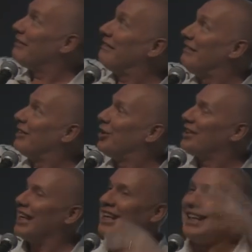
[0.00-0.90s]
It
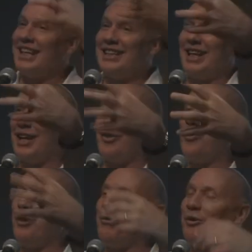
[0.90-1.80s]
looks like this, and I don't
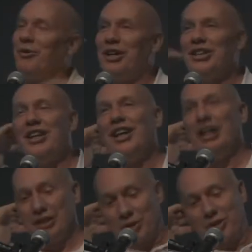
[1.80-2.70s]
know what we were watching.
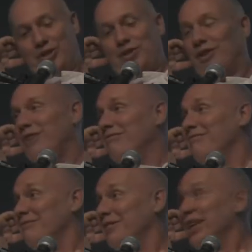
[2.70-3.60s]
So it's,
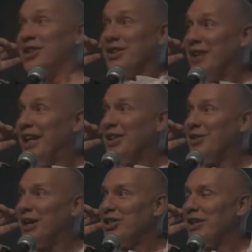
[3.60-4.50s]
it's getting
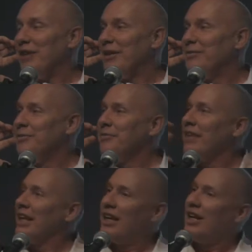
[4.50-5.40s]
stretched and everything.
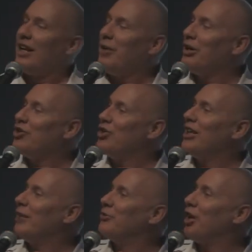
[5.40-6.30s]
Anyway,
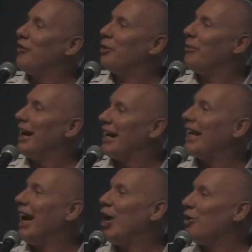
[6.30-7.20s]
she comes off the back
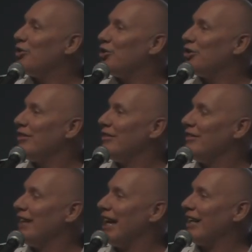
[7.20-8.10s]
couch
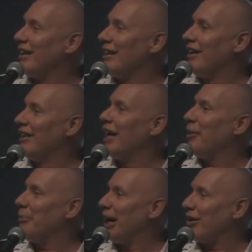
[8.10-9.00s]
like a
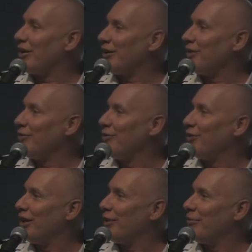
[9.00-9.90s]
linebacker
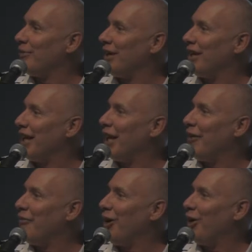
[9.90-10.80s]
for the, in the
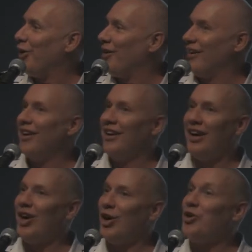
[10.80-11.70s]
N F L.
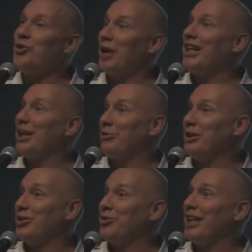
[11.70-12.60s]
Her adrenaline
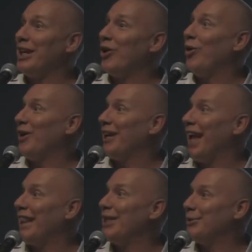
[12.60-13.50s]
was really
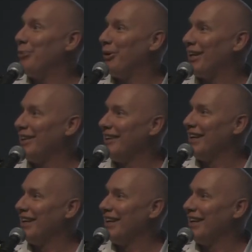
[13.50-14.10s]
gone at this point.